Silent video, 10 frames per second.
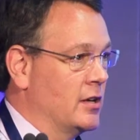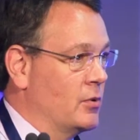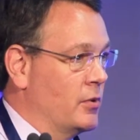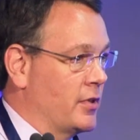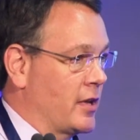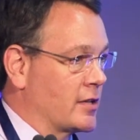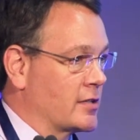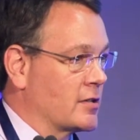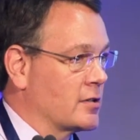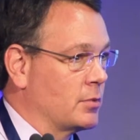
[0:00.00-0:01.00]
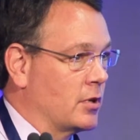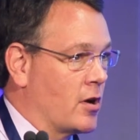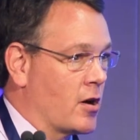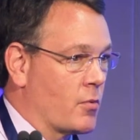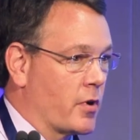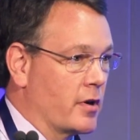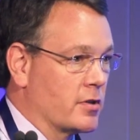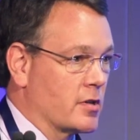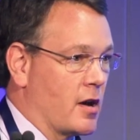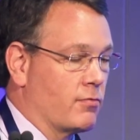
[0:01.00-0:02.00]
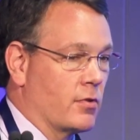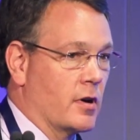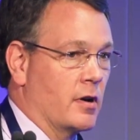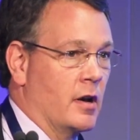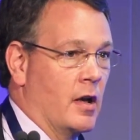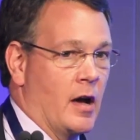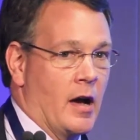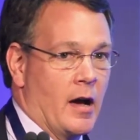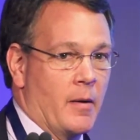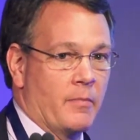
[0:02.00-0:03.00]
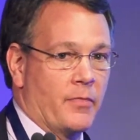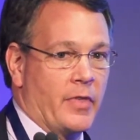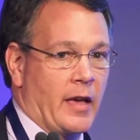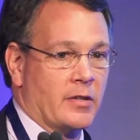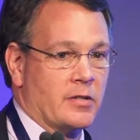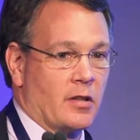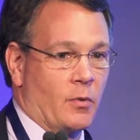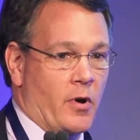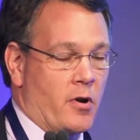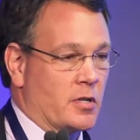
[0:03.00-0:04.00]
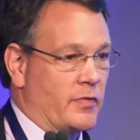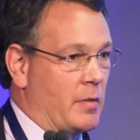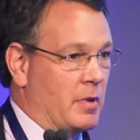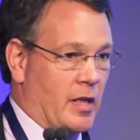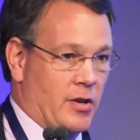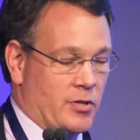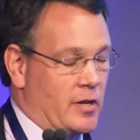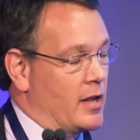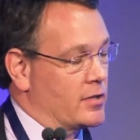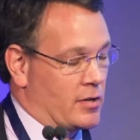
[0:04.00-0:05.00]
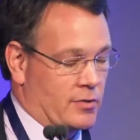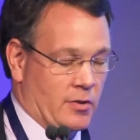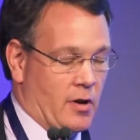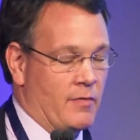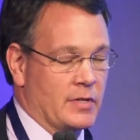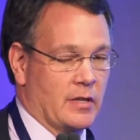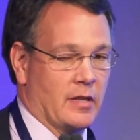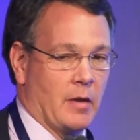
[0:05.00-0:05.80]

with accessible hardware and software. Thanks to the wonders of emulation, and that's also obviously the